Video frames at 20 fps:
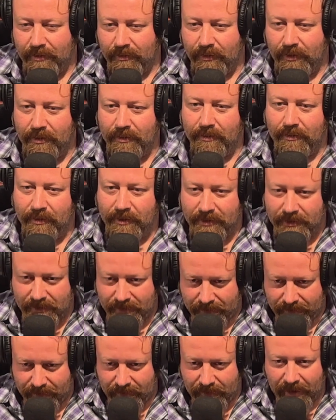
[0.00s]
in a room with
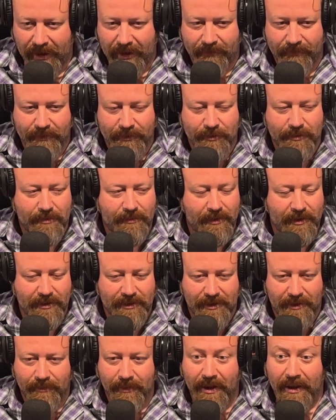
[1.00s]
some live
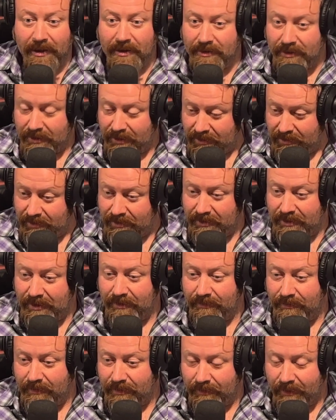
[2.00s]
instruments and mics and
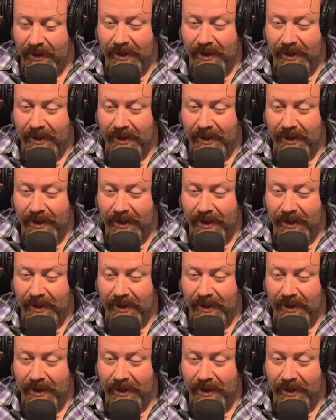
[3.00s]
see the